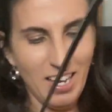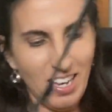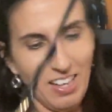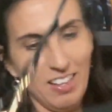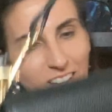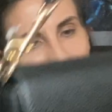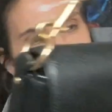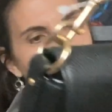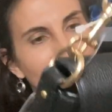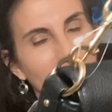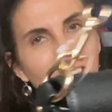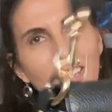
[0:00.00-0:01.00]
Oh my
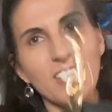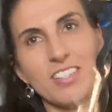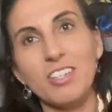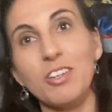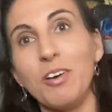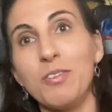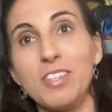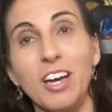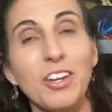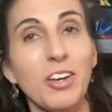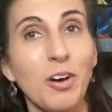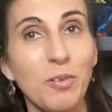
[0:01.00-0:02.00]
gosh. I know
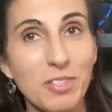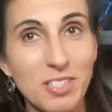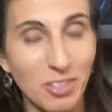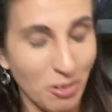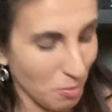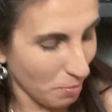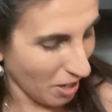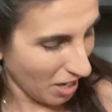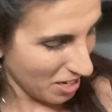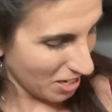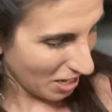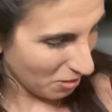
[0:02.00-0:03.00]
I wasn't going to buy
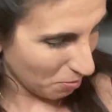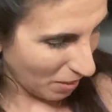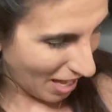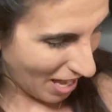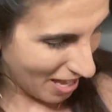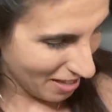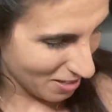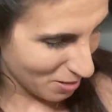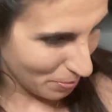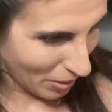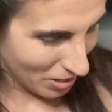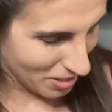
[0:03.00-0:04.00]
any other bags,
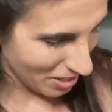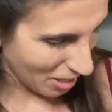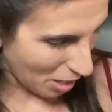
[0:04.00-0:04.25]
but